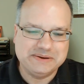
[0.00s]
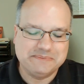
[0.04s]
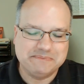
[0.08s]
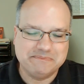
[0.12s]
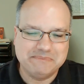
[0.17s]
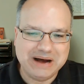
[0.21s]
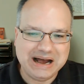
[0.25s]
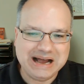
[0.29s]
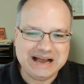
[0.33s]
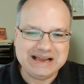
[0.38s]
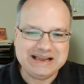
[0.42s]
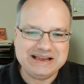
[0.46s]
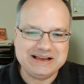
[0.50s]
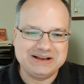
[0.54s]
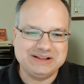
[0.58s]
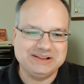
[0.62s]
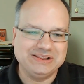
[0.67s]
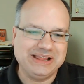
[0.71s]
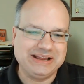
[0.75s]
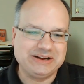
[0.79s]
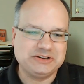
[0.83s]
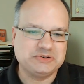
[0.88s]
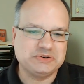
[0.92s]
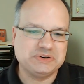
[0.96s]
My
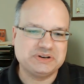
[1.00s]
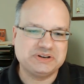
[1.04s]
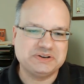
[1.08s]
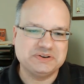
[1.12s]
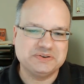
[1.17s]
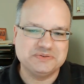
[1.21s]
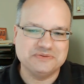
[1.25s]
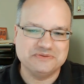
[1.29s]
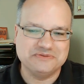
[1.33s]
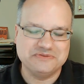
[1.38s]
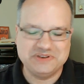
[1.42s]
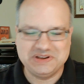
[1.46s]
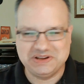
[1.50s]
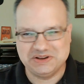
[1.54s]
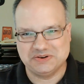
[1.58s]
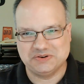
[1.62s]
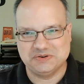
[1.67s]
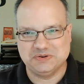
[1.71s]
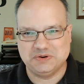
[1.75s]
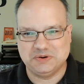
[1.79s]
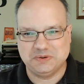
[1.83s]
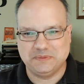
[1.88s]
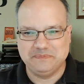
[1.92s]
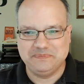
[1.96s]
Electric
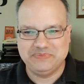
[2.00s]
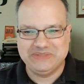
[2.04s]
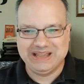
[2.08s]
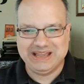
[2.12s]
Vehicle,